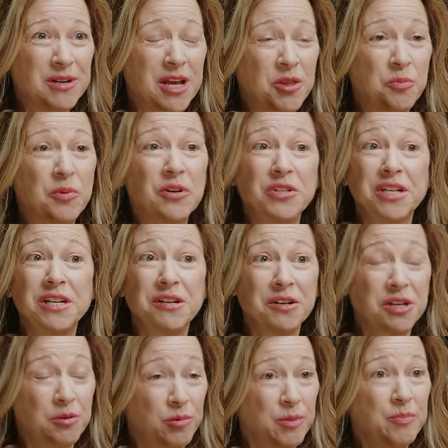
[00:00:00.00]
to another person and you're
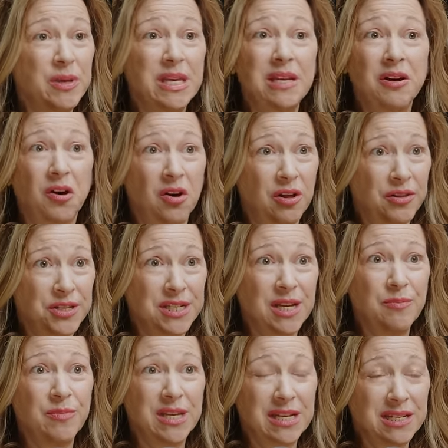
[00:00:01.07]
going to repeat all the
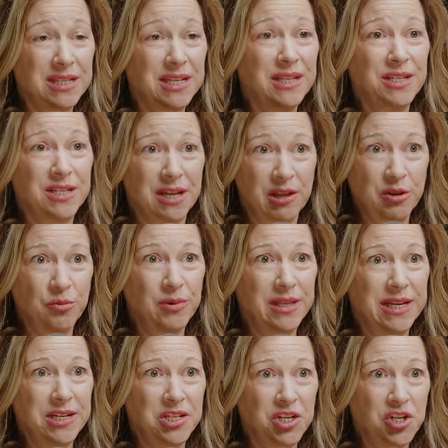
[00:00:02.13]
same things in this other
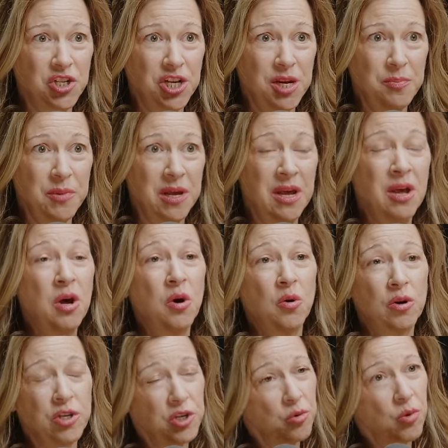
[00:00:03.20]
relationship?
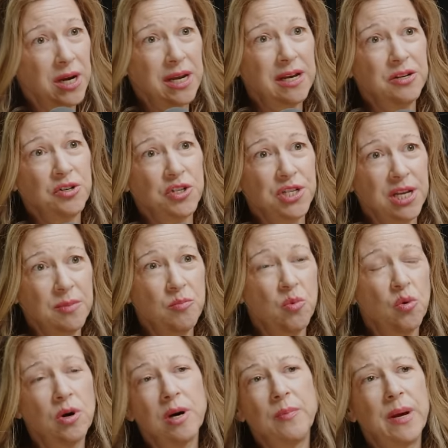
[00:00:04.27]
Or do you want to understand
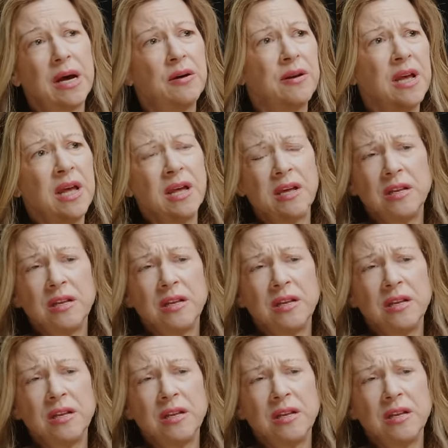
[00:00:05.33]
more about,